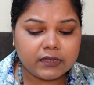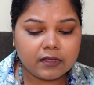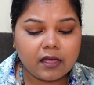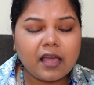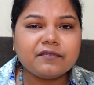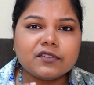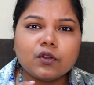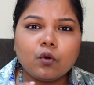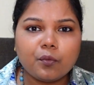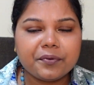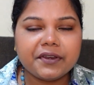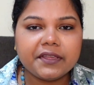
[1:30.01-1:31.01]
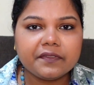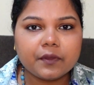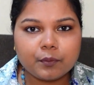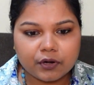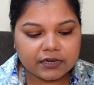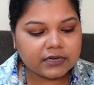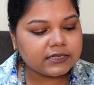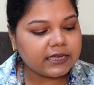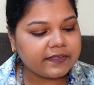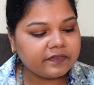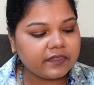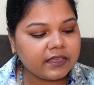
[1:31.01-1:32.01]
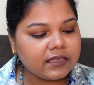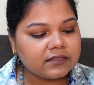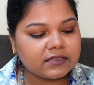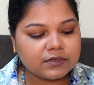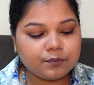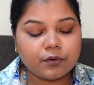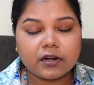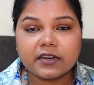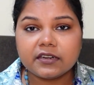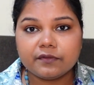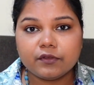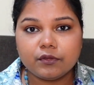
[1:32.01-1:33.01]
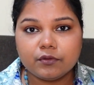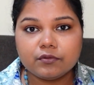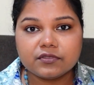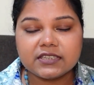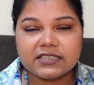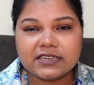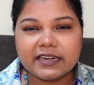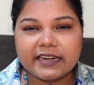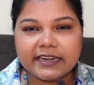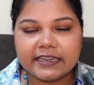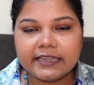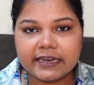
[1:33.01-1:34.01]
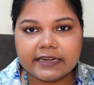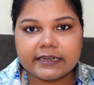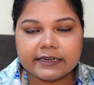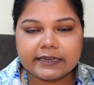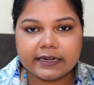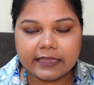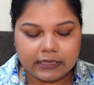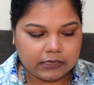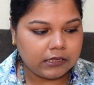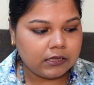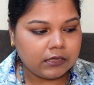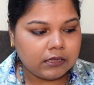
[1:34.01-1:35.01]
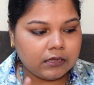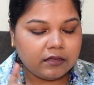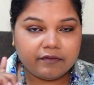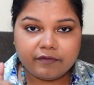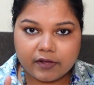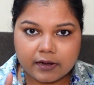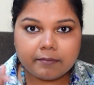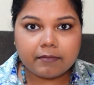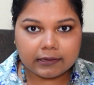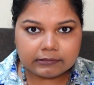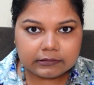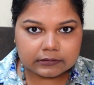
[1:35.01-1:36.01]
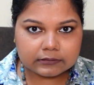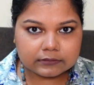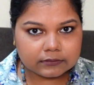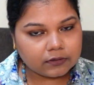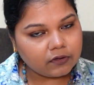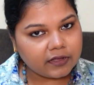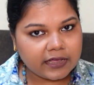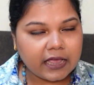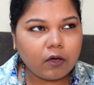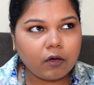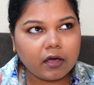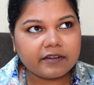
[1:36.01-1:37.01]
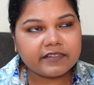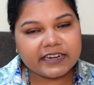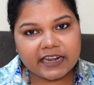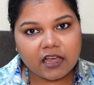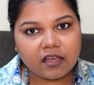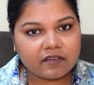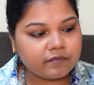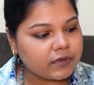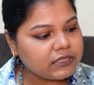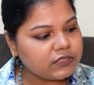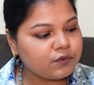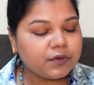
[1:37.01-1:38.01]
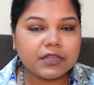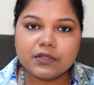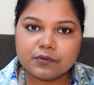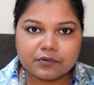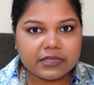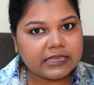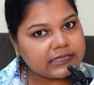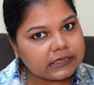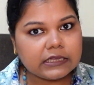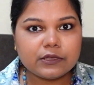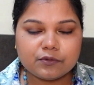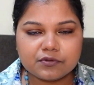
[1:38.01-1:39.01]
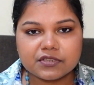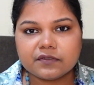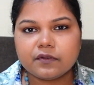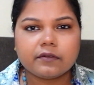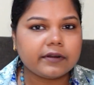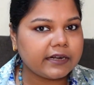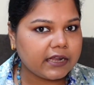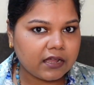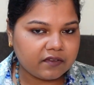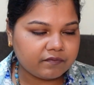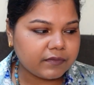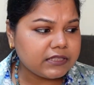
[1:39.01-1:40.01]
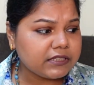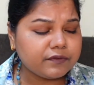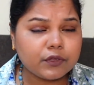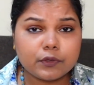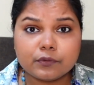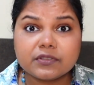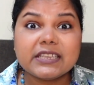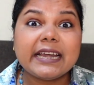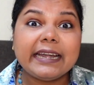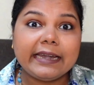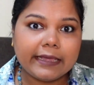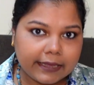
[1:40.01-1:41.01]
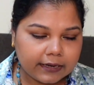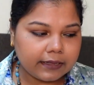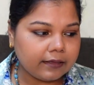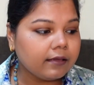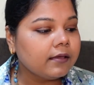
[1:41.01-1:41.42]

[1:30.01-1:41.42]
after opening the product, I think this product, if you use it dedicatedly for a month or 1.5 months, you can easily use it for 1.5 months if you're using daily,